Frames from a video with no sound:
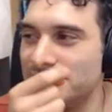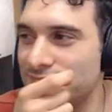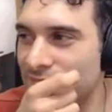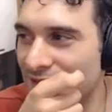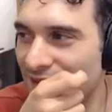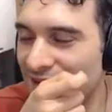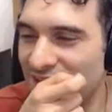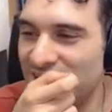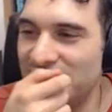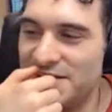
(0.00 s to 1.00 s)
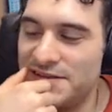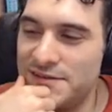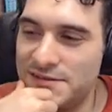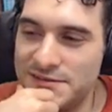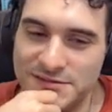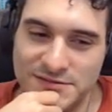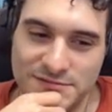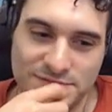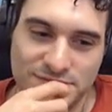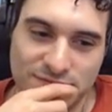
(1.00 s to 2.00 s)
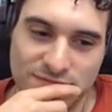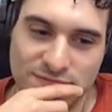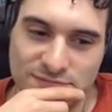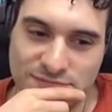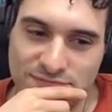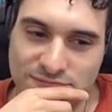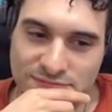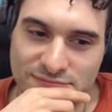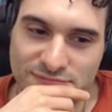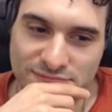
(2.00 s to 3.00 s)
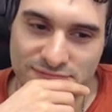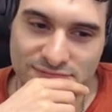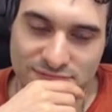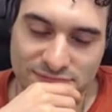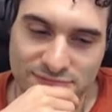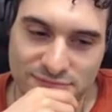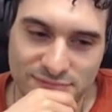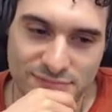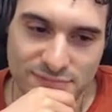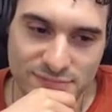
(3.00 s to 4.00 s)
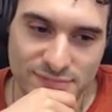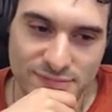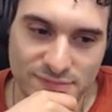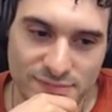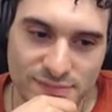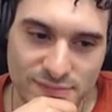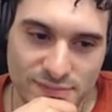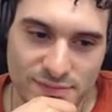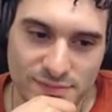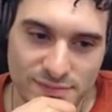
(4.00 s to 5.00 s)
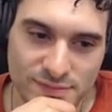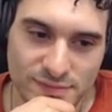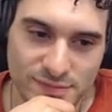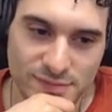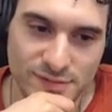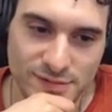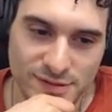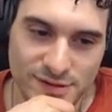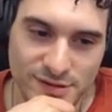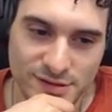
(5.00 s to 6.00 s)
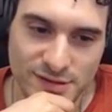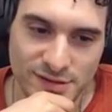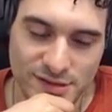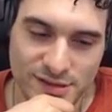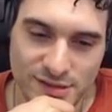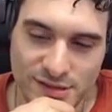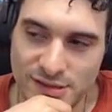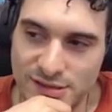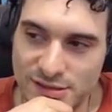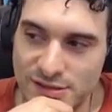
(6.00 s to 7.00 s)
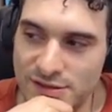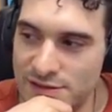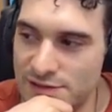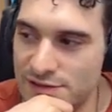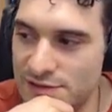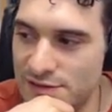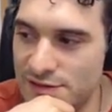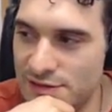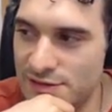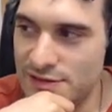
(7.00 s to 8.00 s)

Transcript: The person shown says nothing.